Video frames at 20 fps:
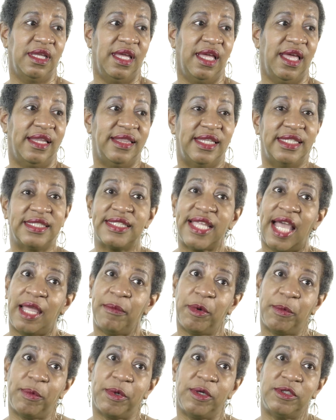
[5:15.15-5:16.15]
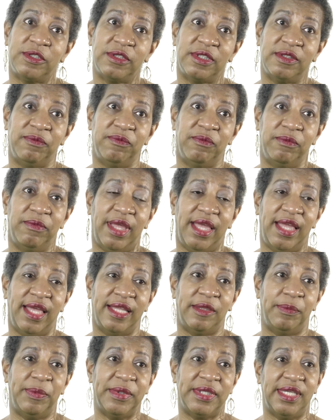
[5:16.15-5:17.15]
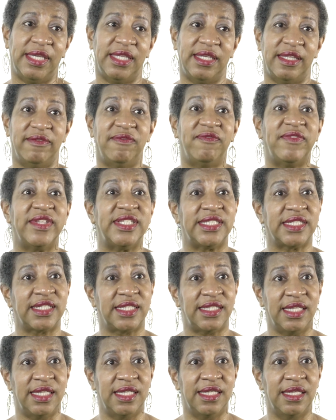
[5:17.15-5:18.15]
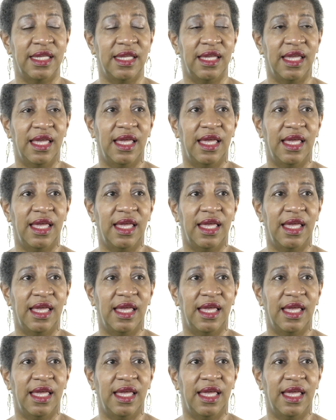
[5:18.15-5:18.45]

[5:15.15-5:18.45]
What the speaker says: this type of person at the beginning physically,